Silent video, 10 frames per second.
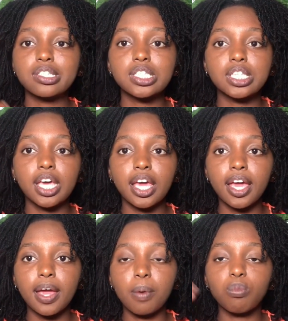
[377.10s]

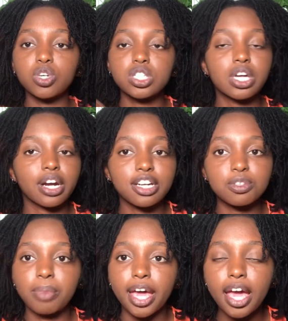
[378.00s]
say, moisturize
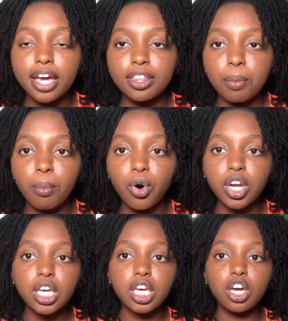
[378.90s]
my hair in the
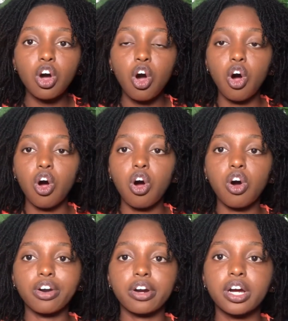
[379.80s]
morning,
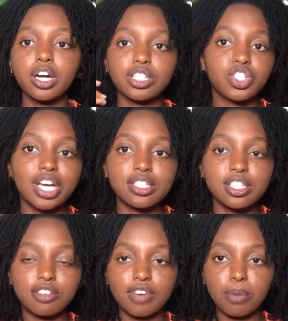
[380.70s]
or just
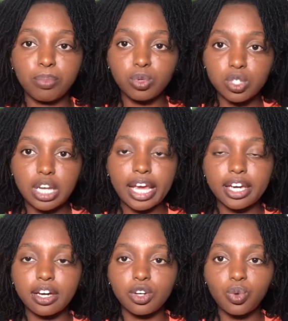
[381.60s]
even put like
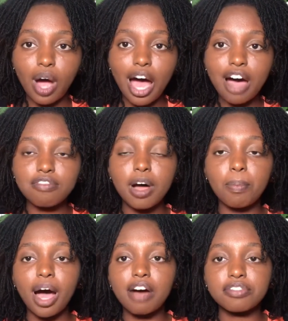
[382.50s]
do a half up
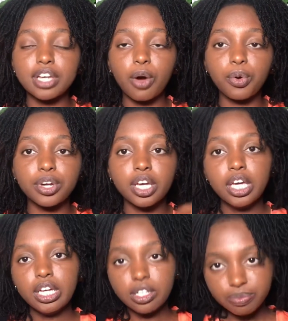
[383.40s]
half down.
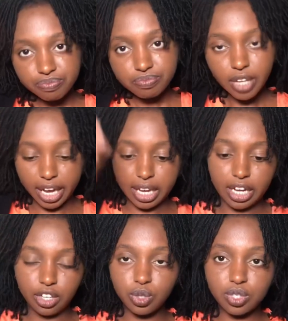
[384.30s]
I
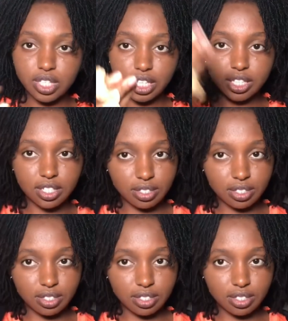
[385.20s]
can use this,